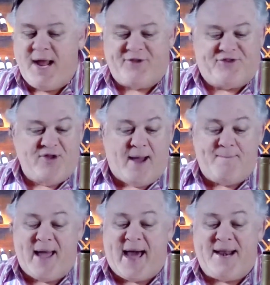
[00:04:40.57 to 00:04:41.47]
It's
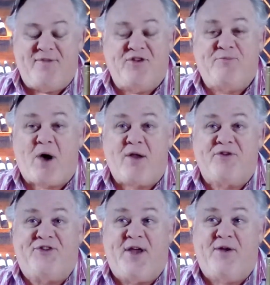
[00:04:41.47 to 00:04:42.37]
not bad. This bottle
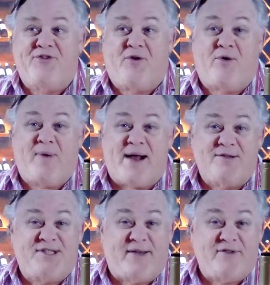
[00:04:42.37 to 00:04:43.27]
sells for
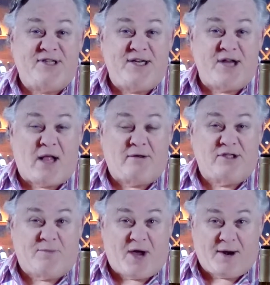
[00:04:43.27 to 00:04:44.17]
around $17
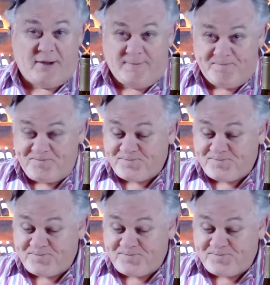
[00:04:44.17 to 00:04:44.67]
a bottle.